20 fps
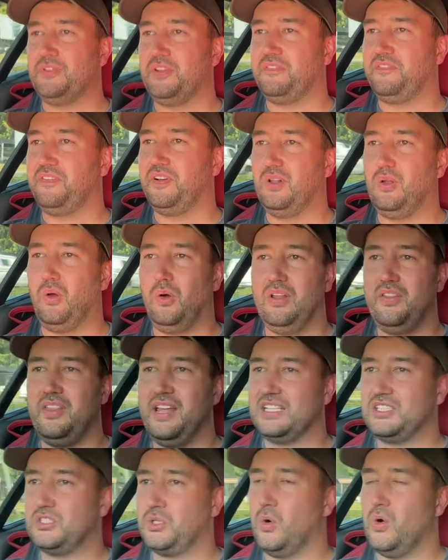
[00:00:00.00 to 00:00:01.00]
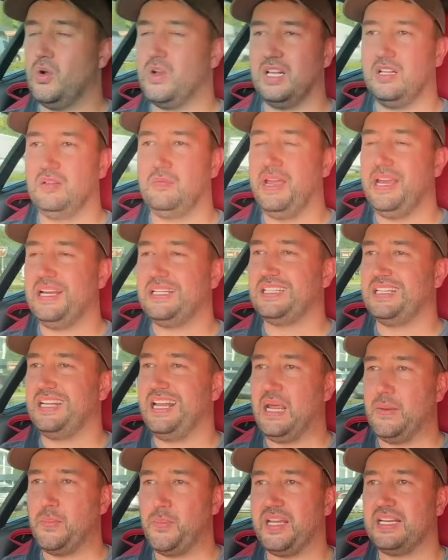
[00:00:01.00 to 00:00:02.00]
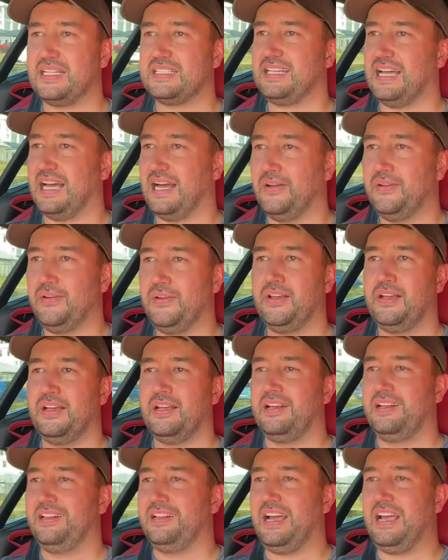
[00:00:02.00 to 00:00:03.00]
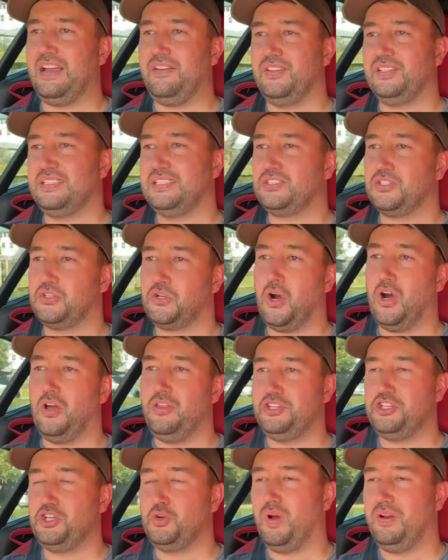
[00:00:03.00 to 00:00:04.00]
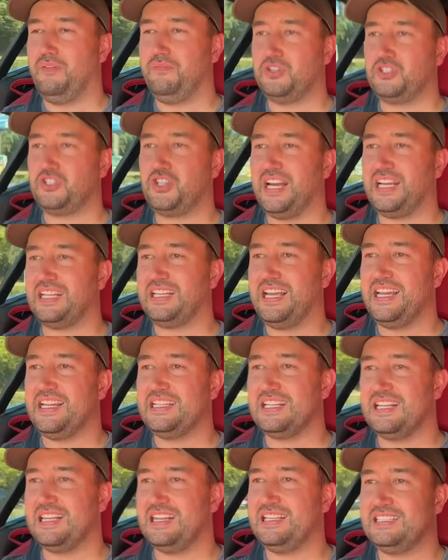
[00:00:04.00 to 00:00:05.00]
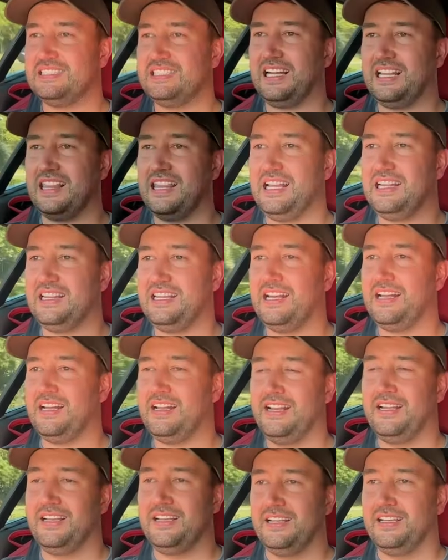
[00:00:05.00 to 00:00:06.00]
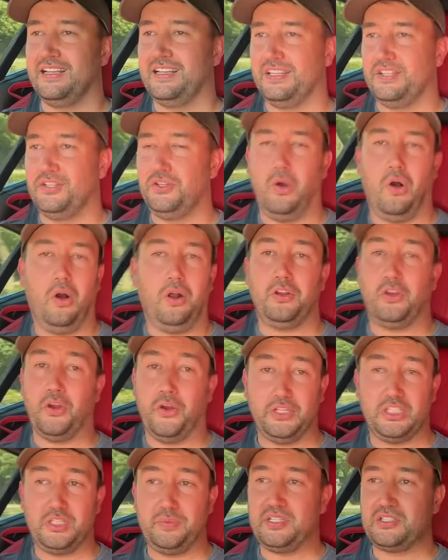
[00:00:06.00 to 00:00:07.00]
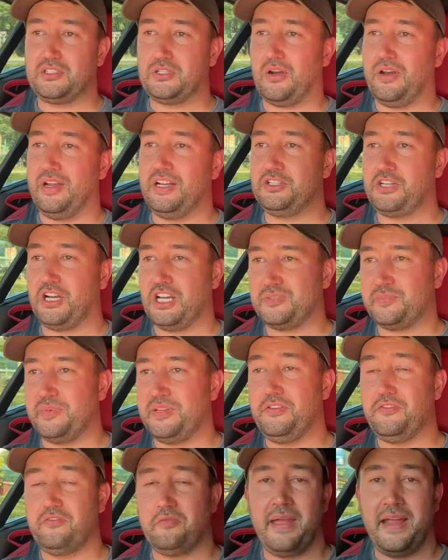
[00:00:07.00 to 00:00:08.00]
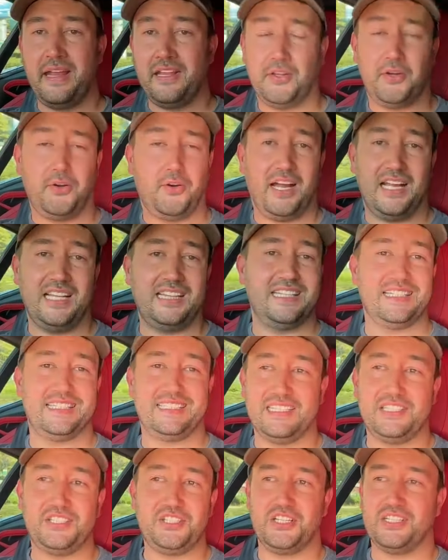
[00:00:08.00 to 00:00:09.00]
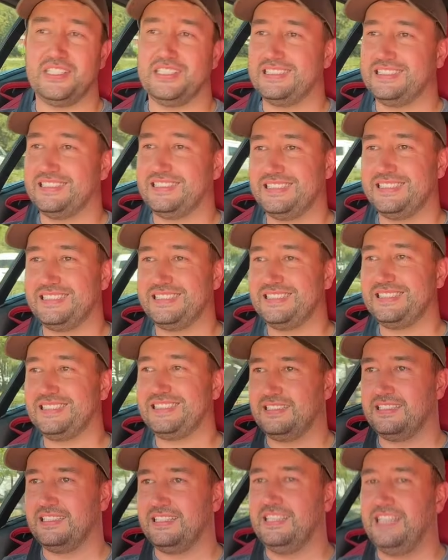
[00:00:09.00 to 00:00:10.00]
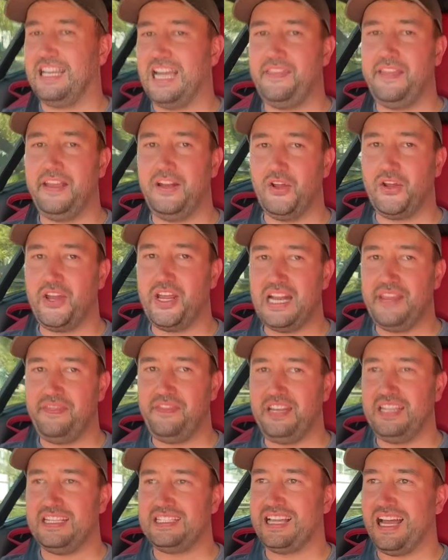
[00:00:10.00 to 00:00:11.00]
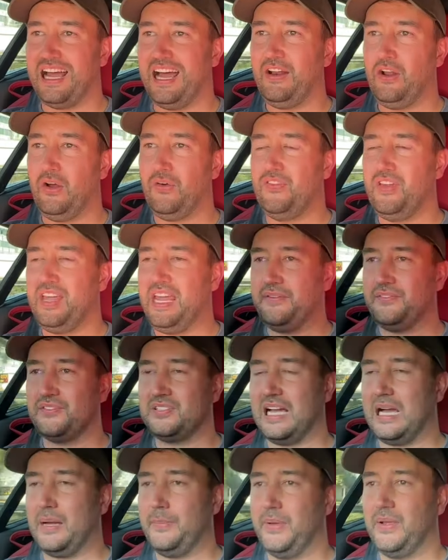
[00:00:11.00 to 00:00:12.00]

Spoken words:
feel all of that torque, it makes an epic sound. Now if this is a car that you want for track days and things like that, then you aren't going to be sorry, and trust me, you've made the right decision. And then looking at the design of the F-Type,